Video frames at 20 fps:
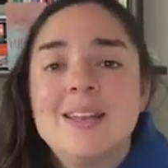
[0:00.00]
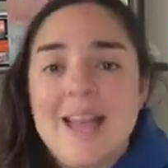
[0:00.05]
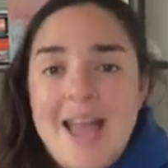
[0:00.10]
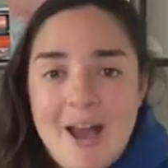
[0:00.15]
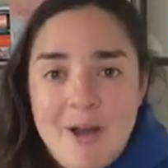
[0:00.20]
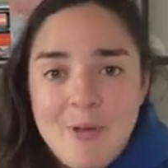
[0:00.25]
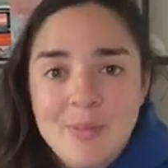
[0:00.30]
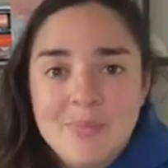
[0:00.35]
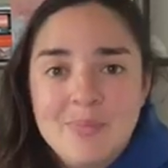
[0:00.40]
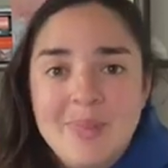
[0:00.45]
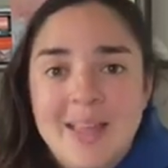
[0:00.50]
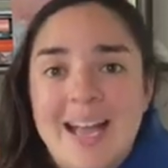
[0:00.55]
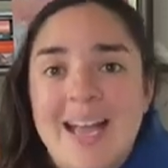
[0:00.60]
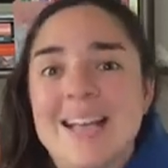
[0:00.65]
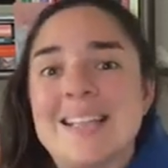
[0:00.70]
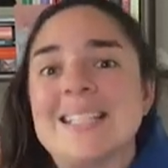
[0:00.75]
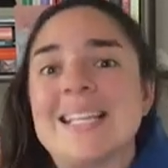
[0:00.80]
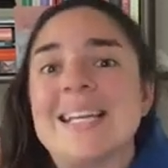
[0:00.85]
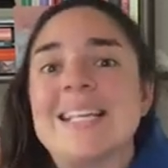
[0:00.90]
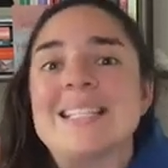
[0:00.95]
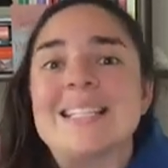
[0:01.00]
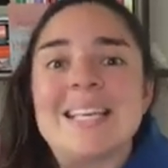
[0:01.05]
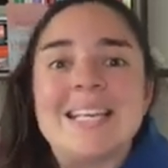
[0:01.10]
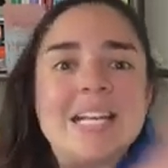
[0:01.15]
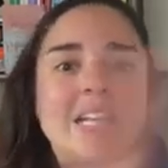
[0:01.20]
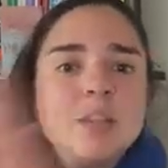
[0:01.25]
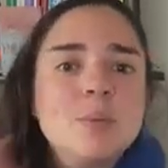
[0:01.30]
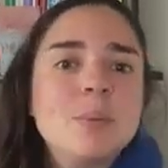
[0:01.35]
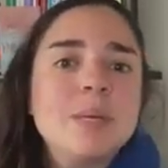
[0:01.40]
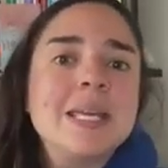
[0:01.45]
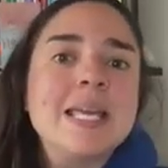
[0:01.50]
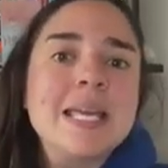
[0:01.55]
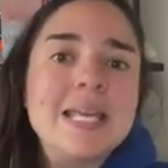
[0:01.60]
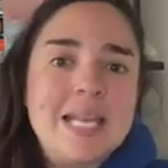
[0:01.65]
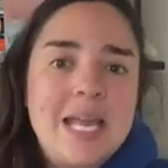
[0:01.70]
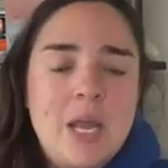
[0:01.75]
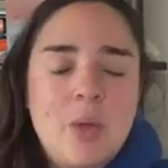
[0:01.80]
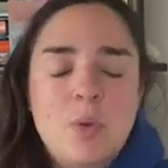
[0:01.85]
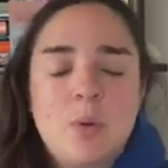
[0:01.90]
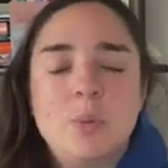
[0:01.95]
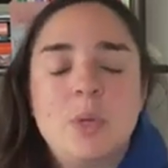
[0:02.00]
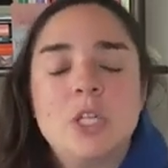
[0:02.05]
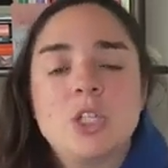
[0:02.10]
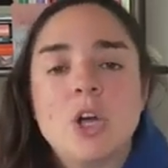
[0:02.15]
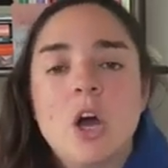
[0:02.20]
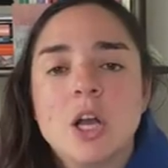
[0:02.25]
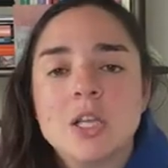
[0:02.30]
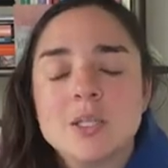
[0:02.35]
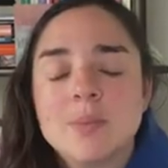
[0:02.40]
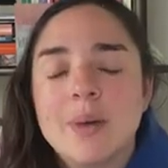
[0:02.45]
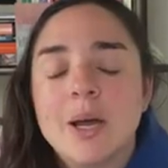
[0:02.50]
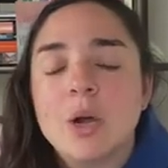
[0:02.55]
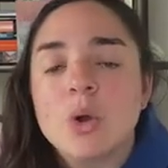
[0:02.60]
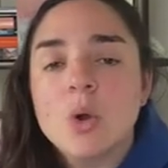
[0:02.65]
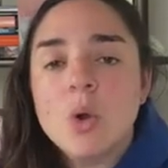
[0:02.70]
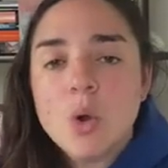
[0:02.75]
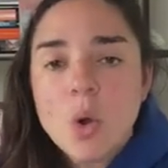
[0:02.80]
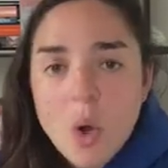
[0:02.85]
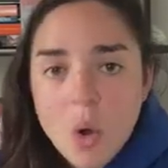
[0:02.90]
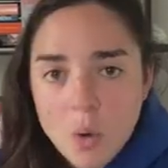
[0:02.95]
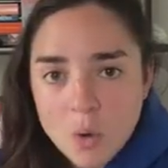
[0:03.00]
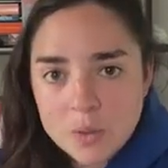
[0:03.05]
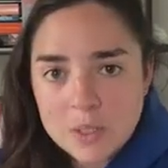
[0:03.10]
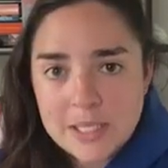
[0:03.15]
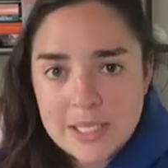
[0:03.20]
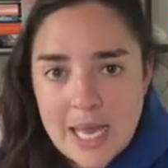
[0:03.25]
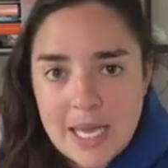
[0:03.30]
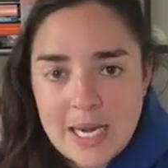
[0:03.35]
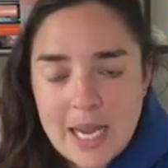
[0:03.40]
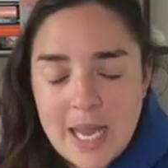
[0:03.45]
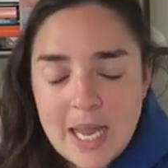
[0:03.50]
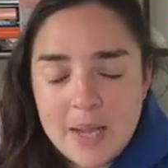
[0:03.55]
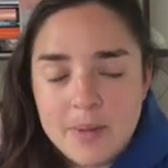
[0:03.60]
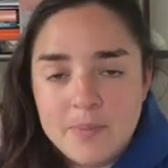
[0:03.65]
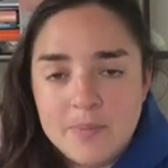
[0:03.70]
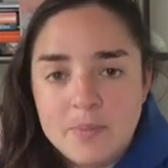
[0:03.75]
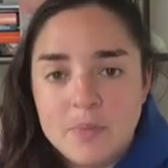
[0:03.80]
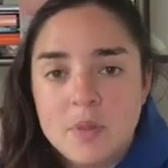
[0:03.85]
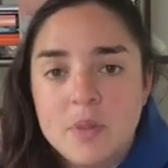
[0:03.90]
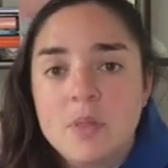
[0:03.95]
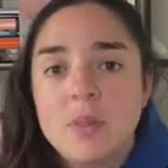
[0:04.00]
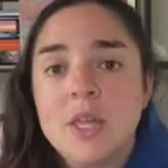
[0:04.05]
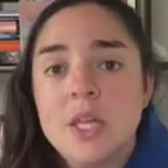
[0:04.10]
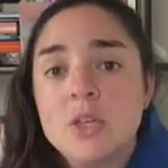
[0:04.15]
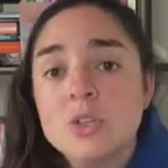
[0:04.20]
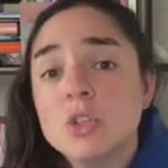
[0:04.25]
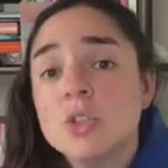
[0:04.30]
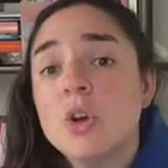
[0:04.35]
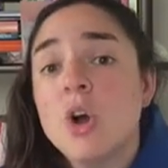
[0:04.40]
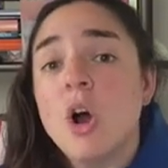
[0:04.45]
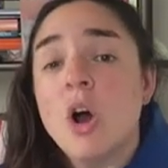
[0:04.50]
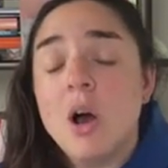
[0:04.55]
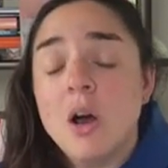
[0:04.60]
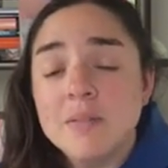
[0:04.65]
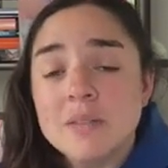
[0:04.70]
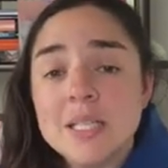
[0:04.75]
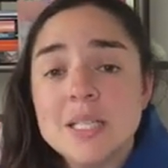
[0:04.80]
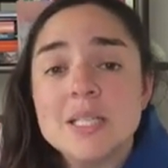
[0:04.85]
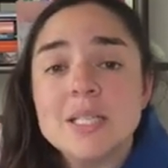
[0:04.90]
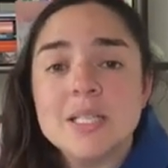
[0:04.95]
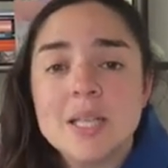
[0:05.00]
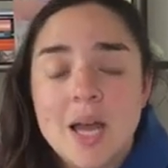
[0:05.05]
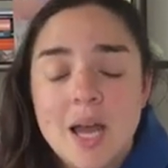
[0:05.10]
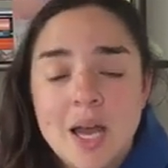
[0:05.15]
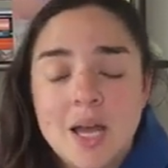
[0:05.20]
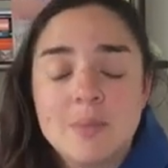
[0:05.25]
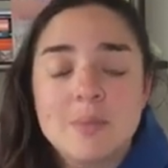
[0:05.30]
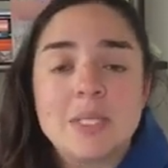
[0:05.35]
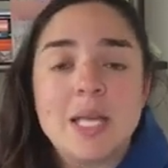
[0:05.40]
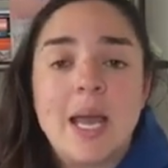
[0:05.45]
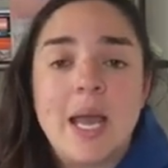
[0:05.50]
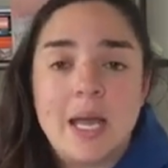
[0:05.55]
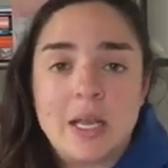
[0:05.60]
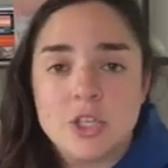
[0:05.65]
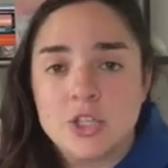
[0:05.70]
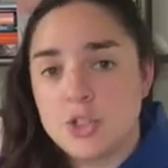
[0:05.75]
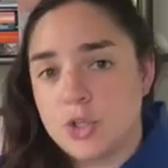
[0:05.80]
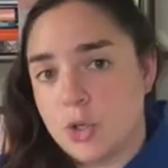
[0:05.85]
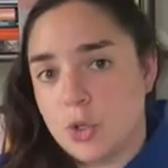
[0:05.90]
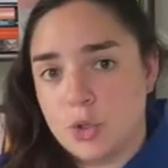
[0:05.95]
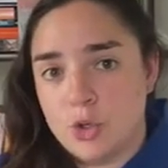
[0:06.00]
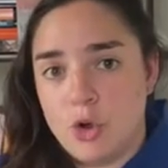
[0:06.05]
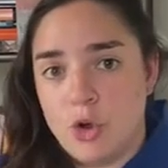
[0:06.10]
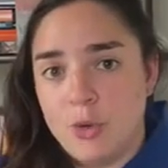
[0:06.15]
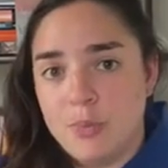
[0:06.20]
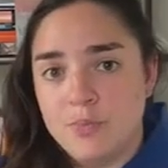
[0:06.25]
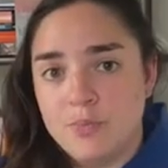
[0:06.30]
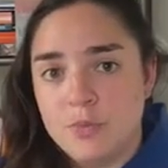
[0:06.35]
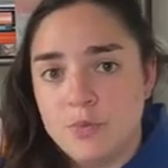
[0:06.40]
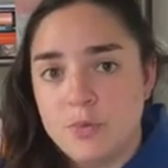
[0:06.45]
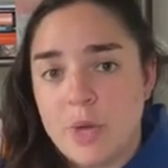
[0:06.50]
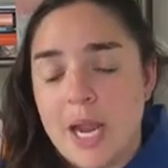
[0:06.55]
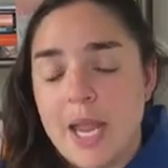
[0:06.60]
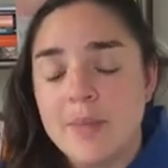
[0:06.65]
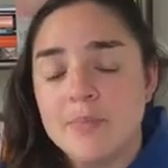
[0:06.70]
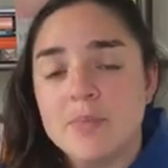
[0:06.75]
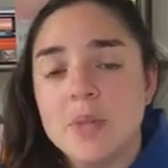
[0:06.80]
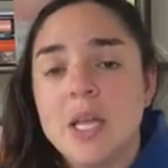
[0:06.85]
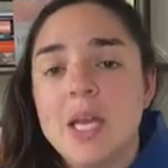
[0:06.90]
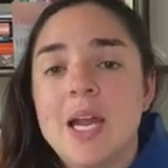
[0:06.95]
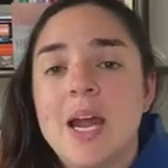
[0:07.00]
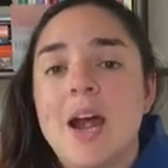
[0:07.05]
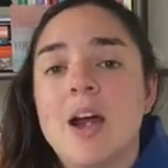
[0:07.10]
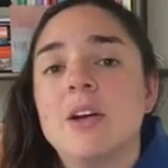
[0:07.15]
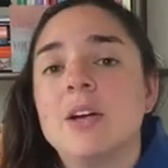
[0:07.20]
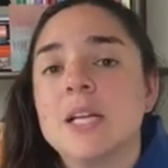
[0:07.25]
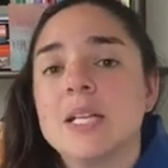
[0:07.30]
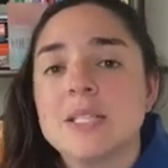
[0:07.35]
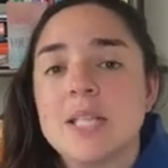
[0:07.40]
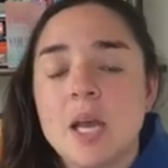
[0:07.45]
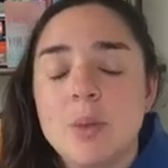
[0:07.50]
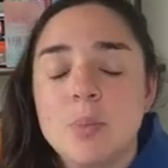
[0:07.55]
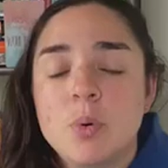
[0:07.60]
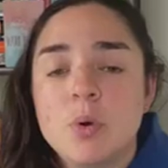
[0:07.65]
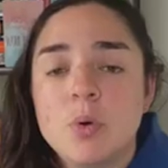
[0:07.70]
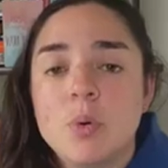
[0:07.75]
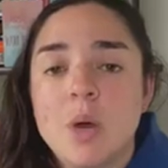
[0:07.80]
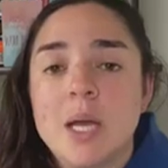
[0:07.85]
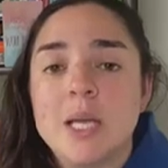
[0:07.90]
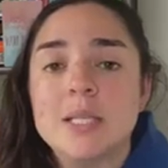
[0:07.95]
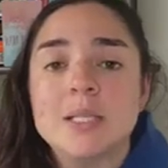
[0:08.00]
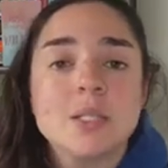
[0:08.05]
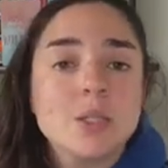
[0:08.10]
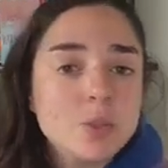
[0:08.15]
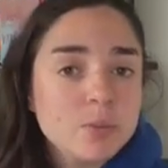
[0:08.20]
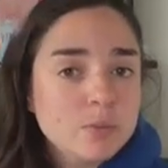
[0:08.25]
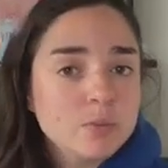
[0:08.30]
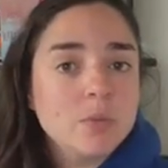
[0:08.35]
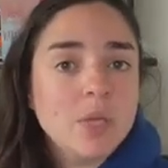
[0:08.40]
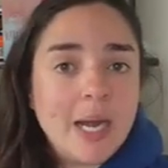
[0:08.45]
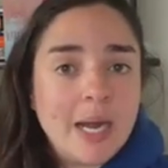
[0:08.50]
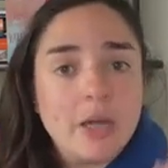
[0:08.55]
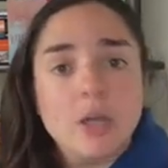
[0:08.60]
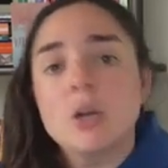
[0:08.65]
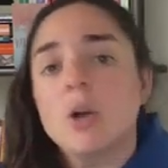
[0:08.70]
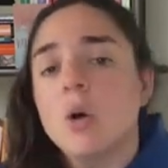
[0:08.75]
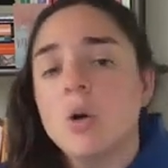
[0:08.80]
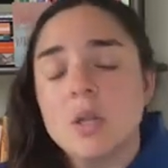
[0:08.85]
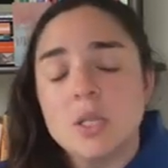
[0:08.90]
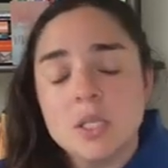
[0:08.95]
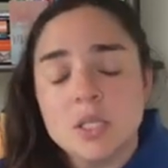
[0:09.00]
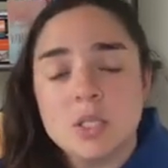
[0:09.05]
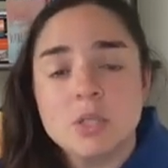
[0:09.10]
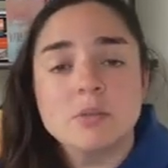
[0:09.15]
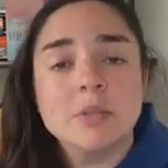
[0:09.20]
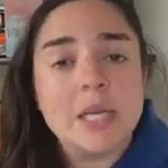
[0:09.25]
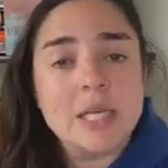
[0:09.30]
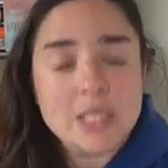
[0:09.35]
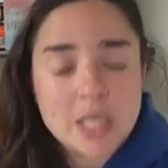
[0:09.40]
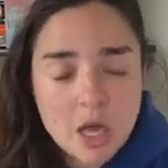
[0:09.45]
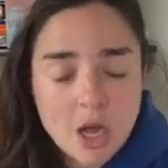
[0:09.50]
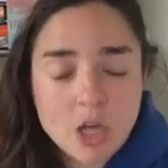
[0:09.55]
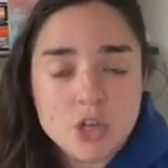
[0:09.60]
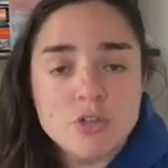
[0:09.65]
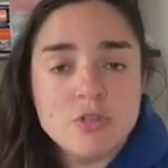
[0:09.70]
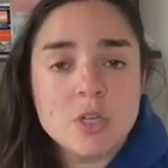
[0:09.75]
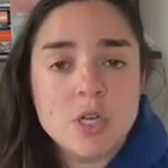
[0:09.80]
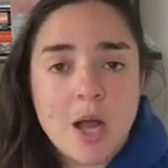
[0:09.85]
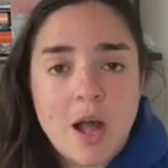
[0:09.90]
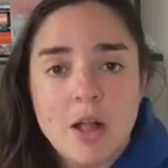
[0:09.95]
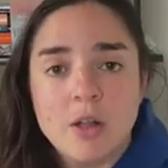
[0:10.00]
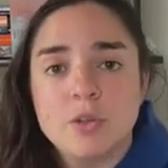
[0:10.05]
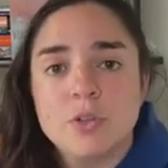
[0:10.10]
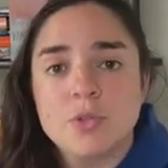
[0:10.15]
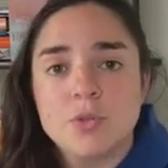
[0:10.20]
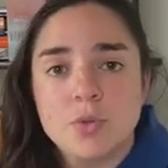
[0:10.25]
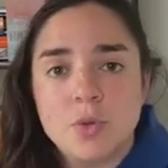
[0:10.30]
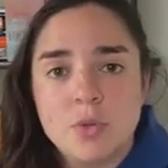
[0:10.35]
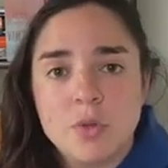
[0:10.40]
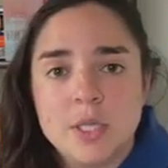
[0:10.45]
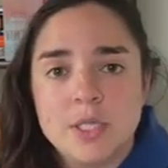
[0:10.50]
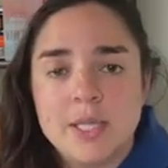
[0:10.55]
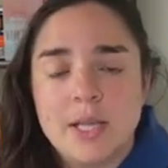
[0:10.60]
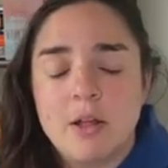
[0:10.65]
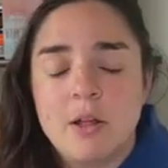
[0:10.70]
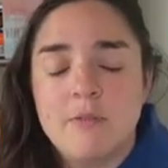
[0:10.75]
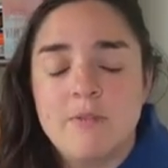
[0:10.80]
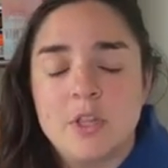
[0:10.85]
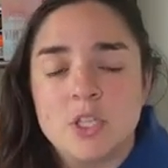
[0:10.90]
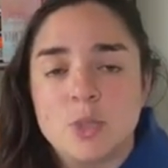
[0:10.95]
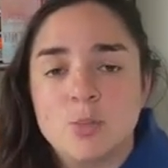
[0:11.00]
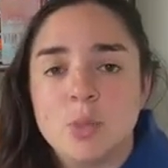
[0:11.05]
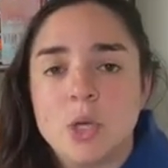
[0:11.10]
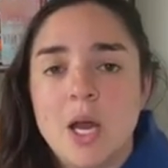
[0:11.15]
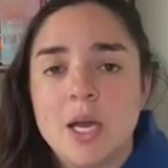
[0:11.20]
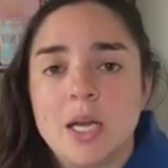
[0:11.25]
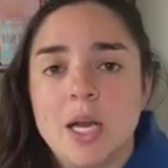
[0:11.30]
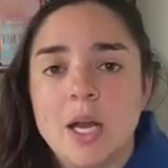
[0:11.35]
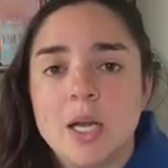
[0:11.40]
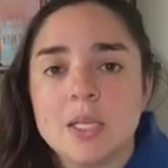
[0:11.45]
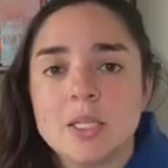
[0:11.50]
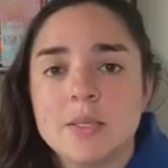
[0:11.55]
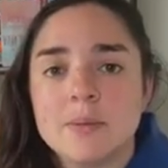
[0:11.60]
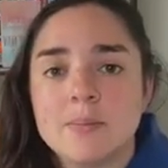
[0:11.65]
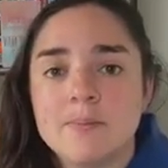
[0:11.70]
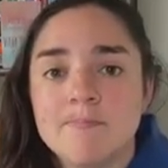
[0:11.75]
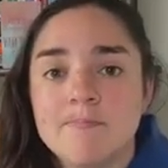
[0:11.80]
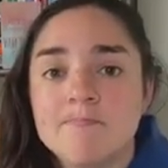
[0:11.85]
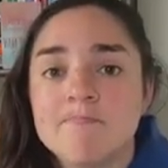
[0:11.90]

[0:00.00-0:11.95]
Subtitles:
Now, as I said at the beginning when we talked about goal setting, these are oftentimes external, right? Our example was our goal is to raise $100 through the sale of this product.